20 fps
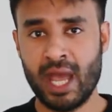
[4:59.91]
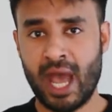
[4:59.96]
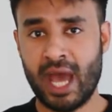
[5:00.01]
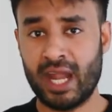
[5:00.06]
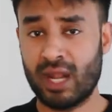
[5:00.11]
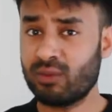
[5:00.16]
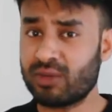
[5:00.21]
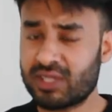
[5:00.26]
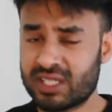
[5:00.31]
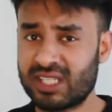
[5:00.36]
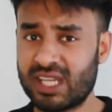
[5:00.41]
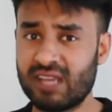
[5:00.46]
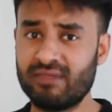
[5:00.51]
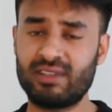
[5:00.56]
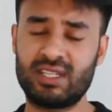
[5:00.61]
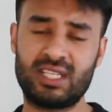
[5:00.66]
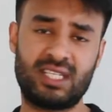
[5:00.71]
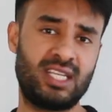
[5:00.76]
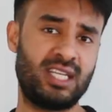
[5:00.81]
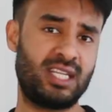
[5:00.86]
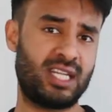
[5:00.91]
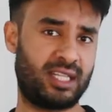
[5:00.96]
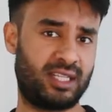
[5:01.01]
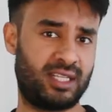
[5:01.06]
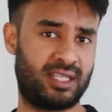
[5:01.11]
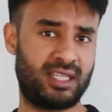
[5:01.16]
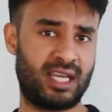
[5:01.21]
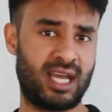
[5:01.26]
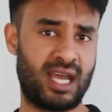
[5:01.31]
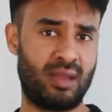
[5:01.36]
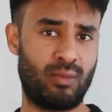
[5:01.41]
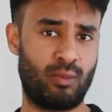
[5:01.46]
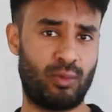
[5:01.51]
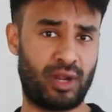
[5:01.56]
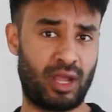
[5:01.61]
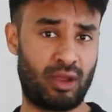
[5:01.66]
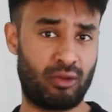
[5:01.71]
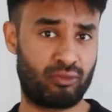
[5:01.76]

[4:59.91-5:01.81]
And I was 17 at the time when I